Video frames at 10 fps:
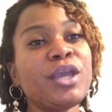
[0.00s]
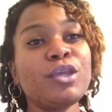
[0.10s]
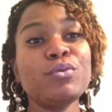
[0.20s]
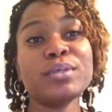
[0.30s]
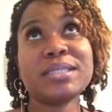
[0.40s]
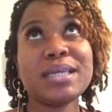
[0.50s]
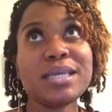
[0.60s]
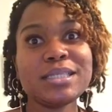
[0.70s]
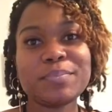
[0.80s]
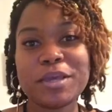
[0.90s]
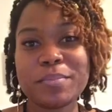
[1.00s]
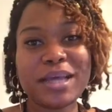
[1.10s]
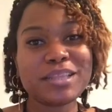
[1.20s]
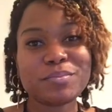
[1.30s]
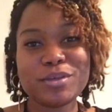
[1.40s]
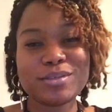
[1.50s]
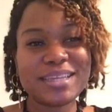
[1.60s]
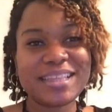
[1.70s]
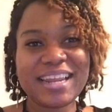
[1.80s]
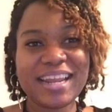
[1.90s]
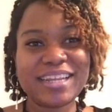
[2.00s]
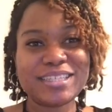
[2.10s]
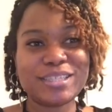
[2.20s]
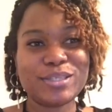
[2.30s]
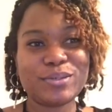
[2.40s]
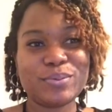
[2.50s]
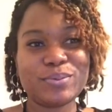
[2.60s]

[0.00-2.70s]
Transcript: you would tease me about the music that I listened to,